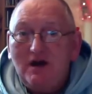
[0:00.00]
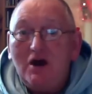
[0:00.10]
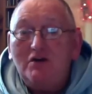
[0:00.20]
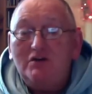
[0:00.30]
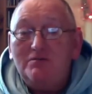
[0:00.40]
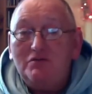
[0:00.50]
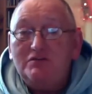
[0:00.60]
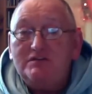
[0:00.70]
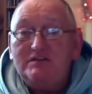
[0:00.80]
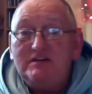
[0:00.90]
our
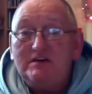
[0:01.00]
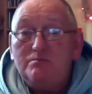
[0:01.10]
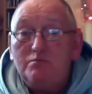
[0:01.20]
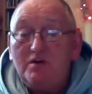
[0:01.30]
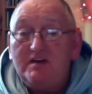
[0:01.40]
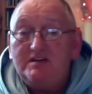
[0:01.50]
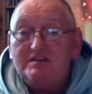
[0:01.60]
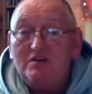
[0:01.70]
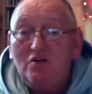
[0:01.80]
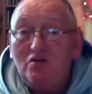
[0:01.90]
community
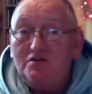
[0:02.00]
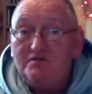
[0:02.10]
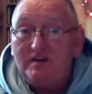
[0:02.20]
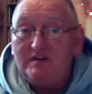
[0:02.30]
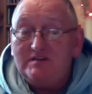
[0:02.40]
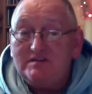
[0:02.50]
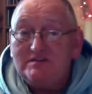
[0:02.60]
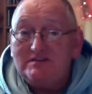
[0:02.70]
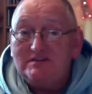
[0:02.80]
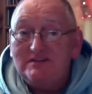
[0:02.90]
embrace all
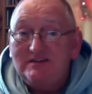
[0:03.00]
faiths.